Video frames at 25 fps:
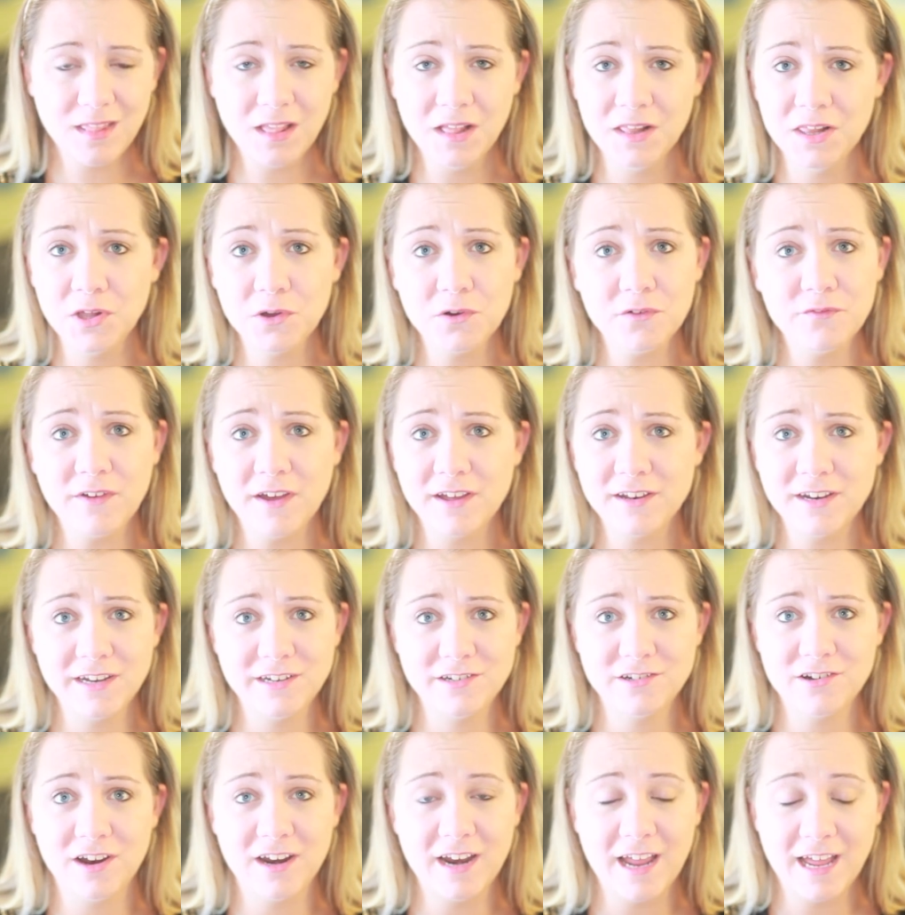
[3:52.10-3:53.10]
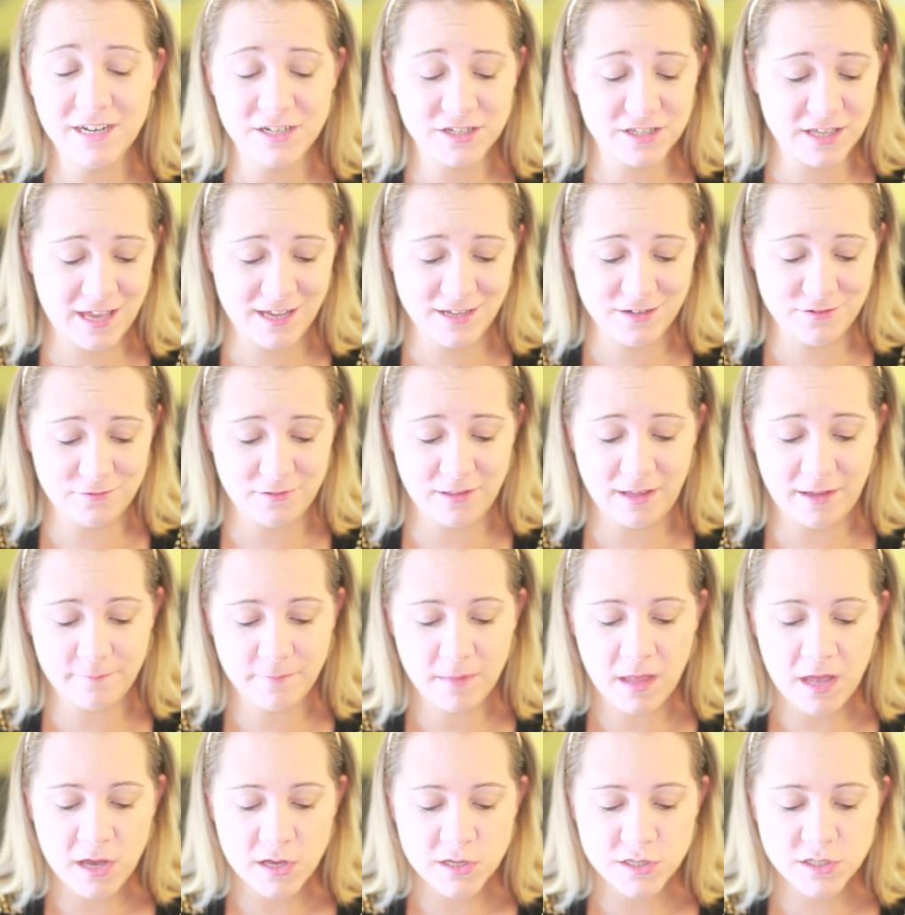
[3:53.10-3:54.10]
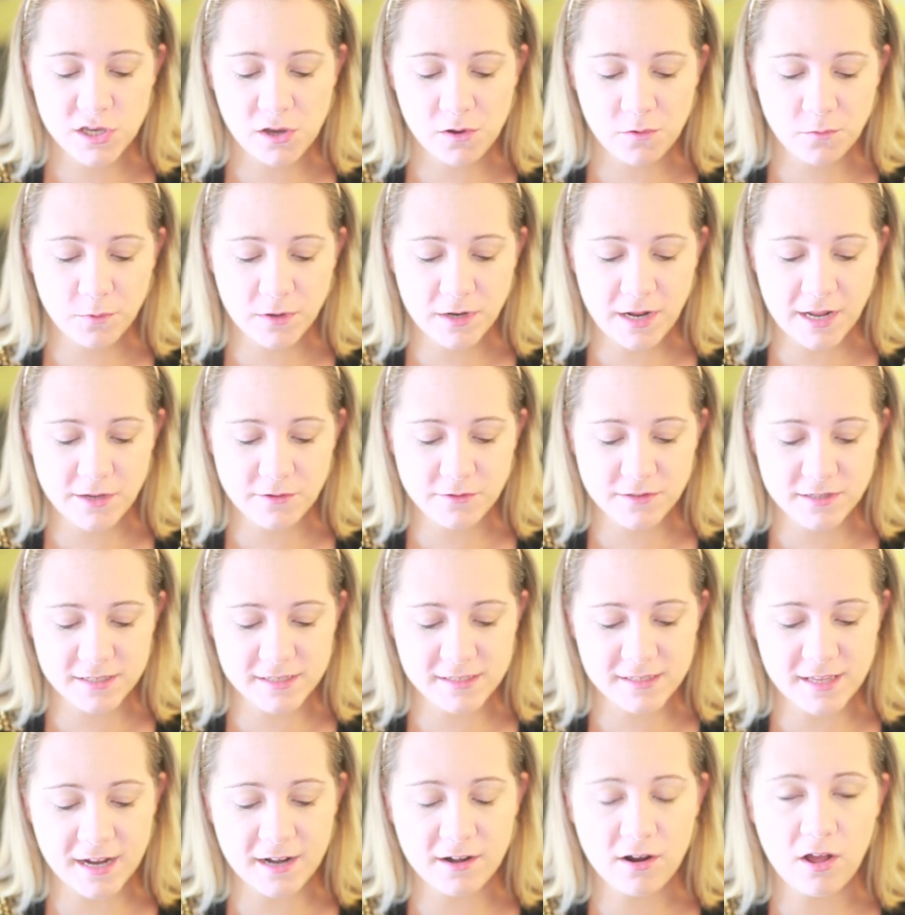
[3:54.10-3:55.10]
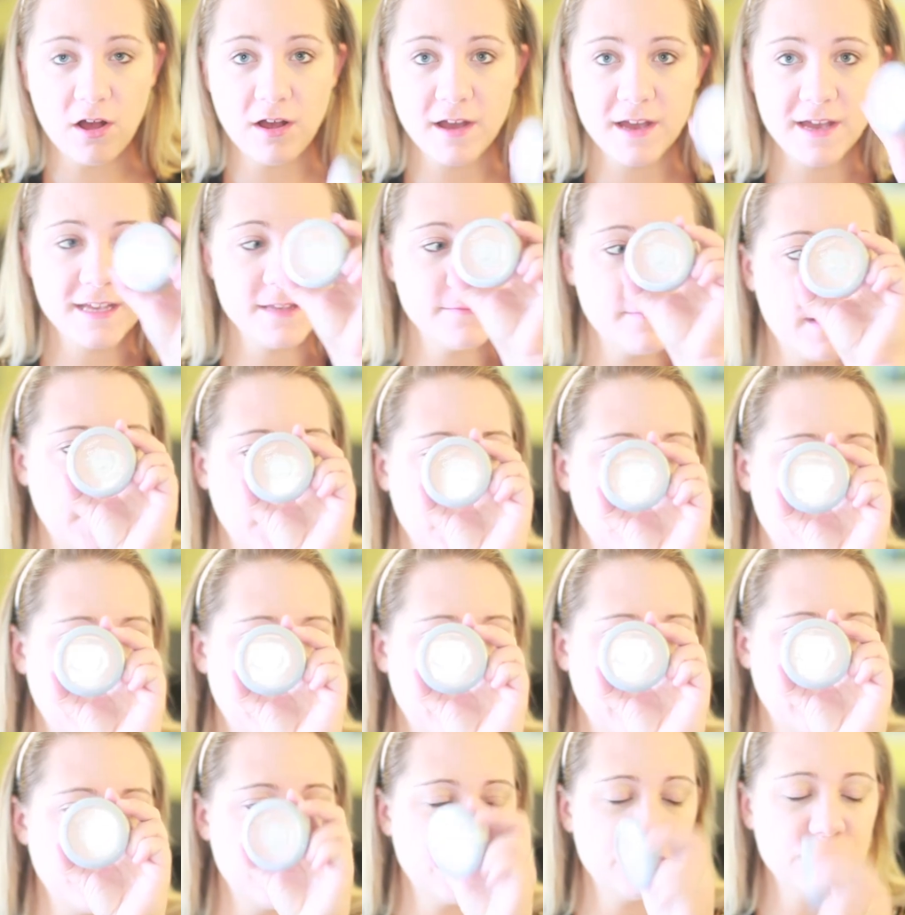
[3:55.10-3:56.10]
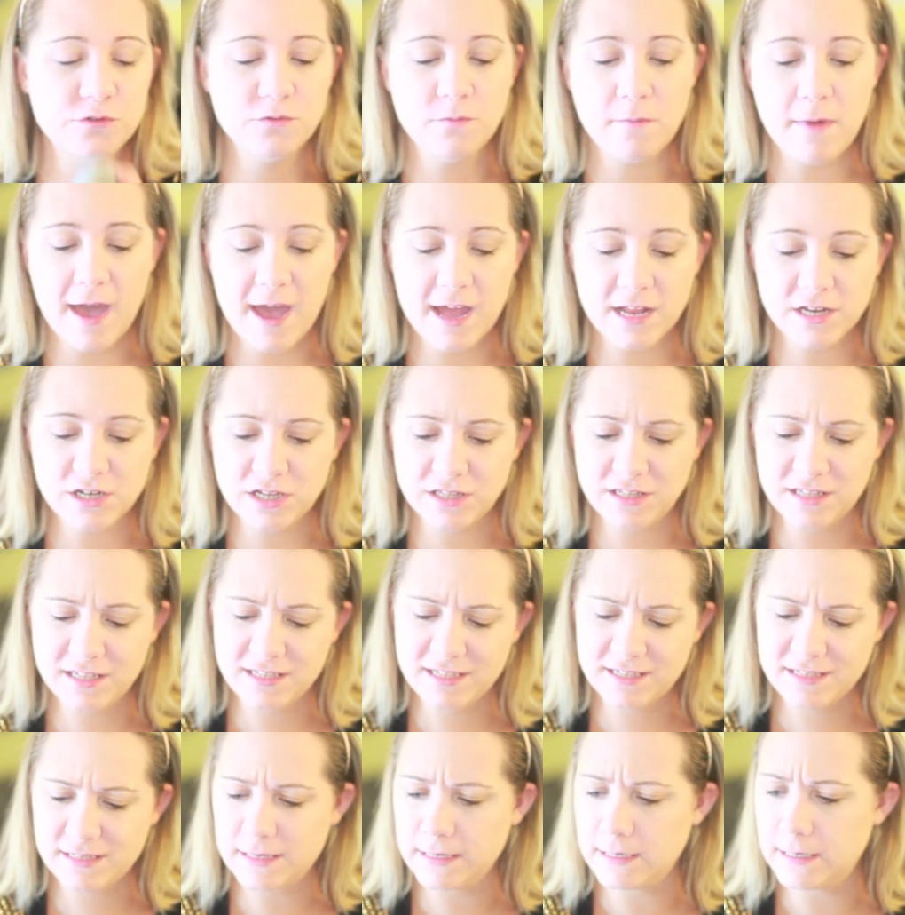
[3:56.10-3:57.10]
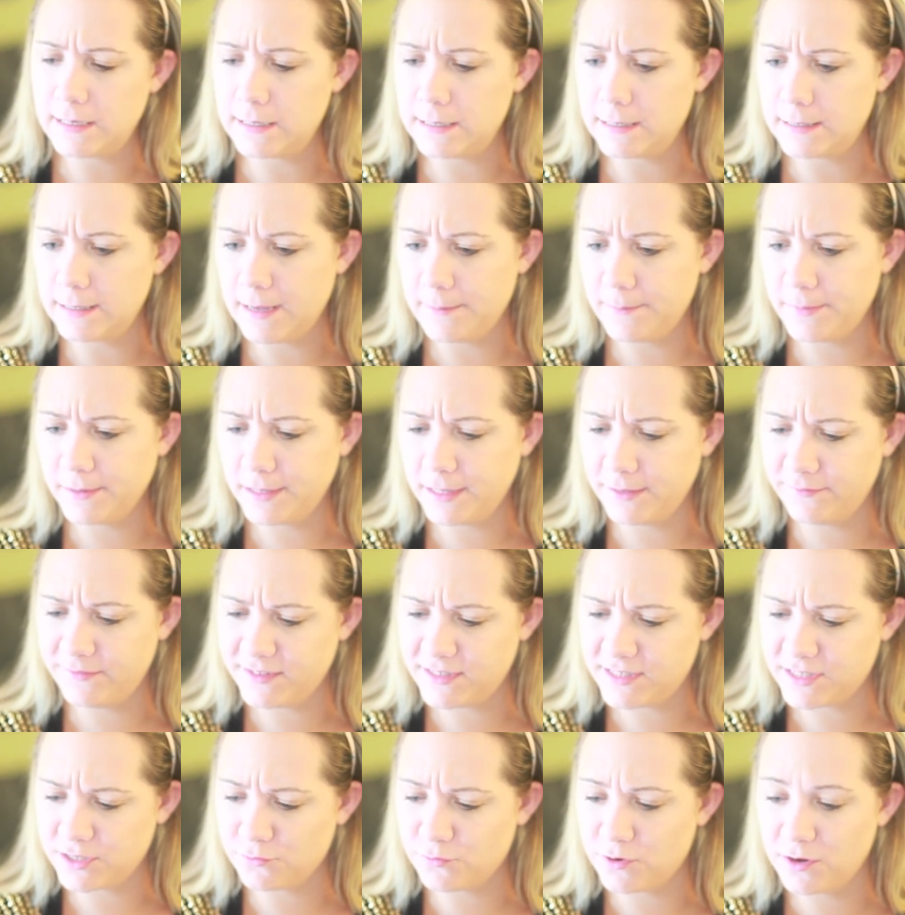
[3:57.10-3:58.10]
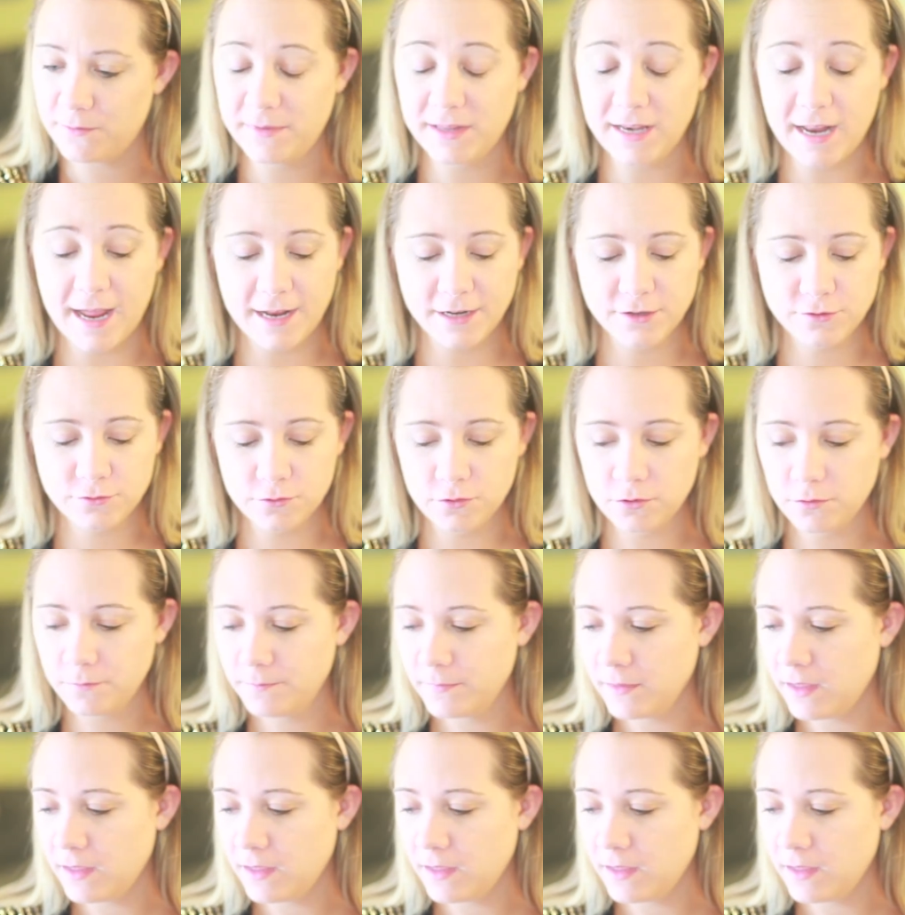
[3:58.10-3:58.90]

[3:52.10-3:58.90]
liquid foundation on. I just can't do that. So what I use to set it all is my L'Oreal True Match, and this is in, I believe it's Creamy Natural,